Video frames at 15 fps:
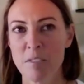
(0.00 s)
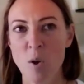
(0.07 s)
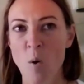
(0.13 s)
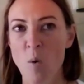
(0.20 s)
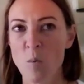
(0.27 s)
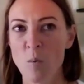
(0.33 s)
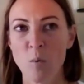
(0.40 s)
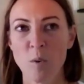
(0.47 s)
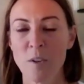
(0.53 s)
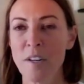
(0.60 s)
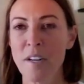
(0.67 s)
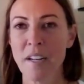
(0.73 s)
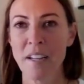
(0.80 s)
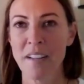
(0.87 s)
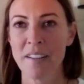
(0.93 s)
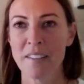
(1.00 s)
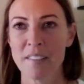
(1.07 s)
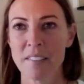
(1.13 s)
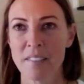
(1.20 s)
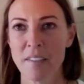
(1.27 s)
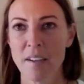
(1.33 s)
don't worry